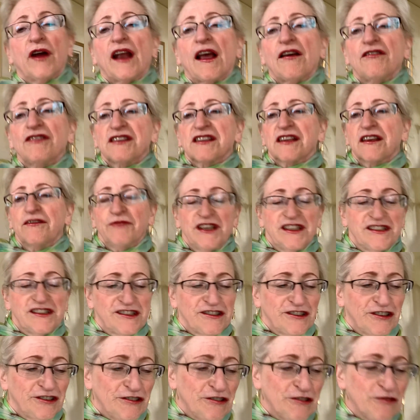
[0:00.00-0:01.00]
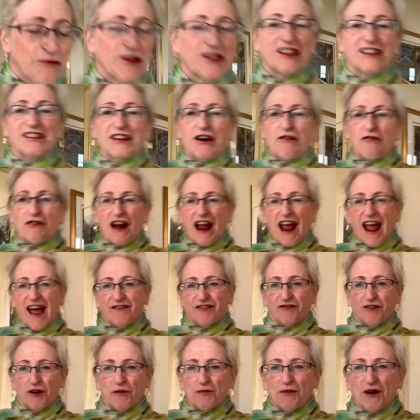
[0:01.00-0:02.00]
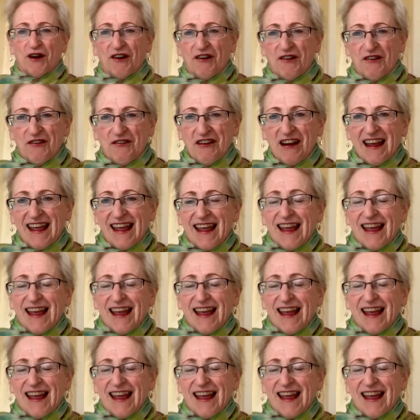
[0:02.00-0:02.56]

else can we do with the lower half of our bow?